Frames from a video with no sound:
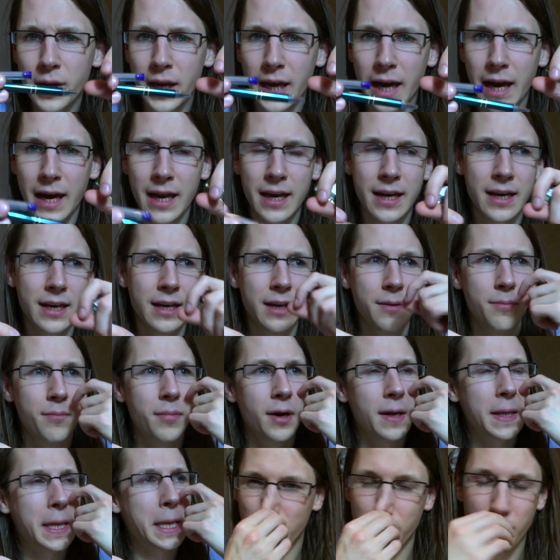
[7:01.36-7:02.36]
be handy.
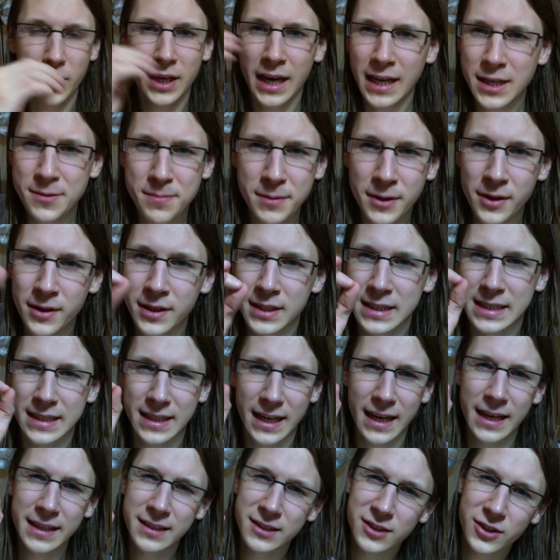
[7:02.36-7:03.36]
But let's be
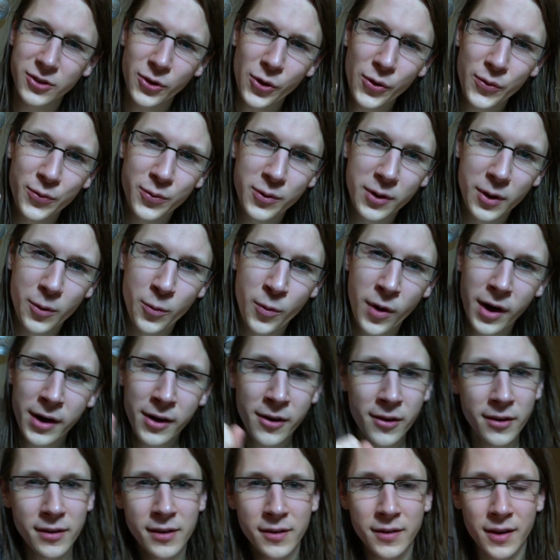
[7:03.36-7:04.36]
honest, it's sold for
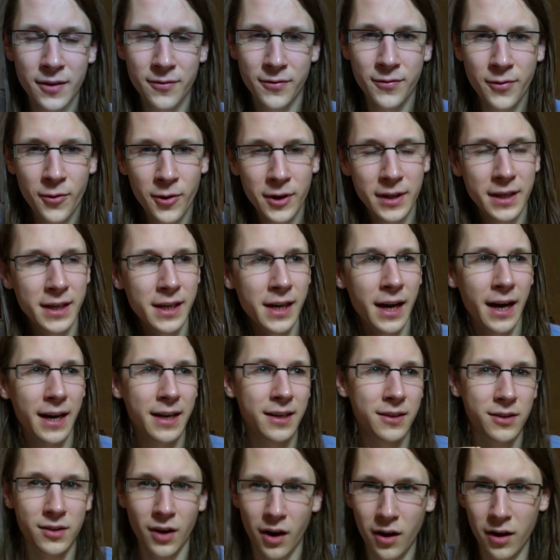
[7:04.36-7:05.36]

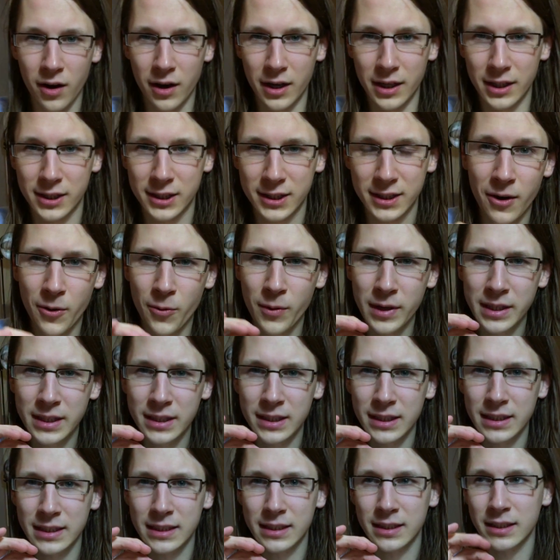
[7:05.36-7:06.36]
$149,
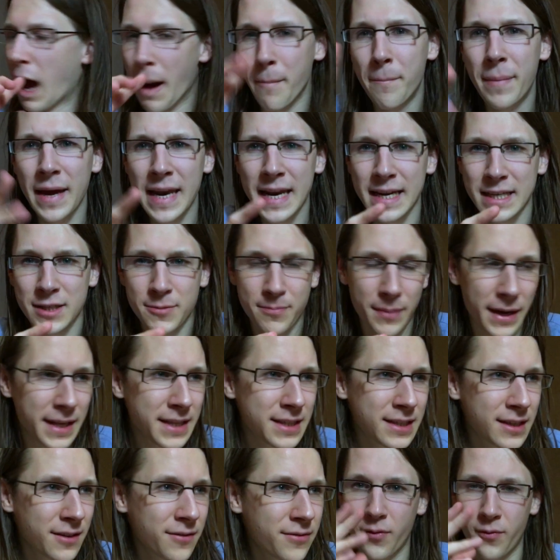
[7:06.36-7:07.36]
which is a bit
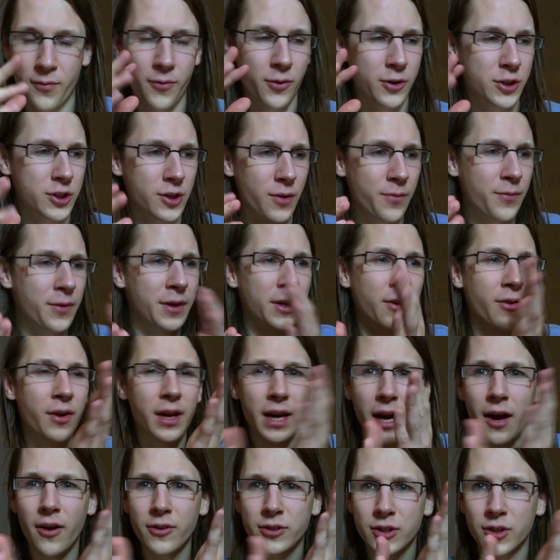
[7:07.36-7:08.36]
expensive for something you
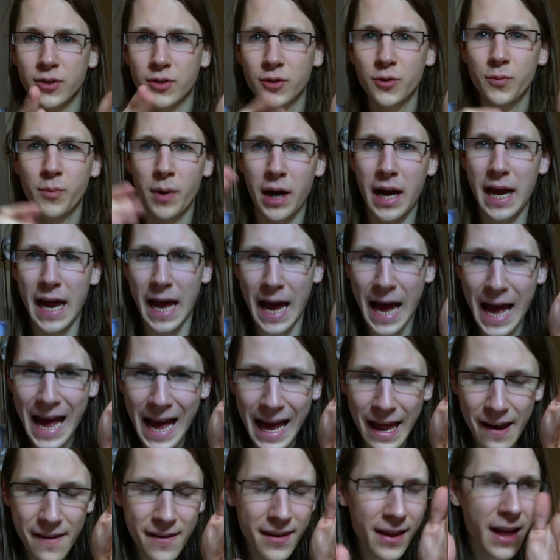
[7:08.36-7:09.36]
can also do by
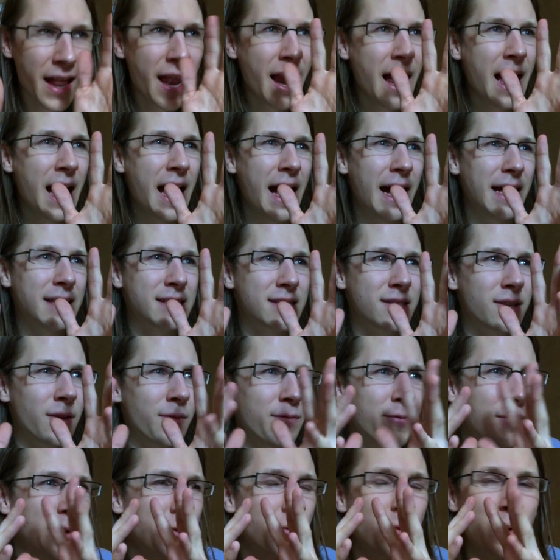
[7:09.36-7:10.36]
hand and
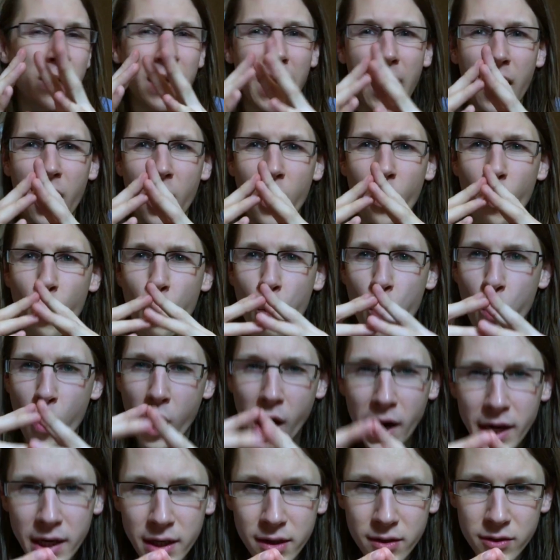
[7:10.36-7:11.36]
something we all
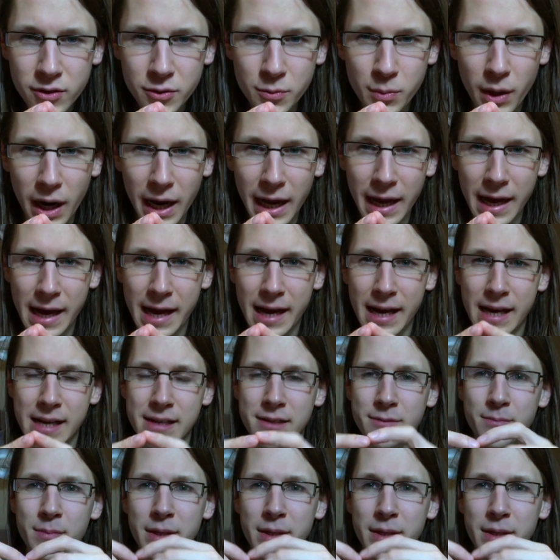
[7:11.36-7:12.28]
want to do by hand.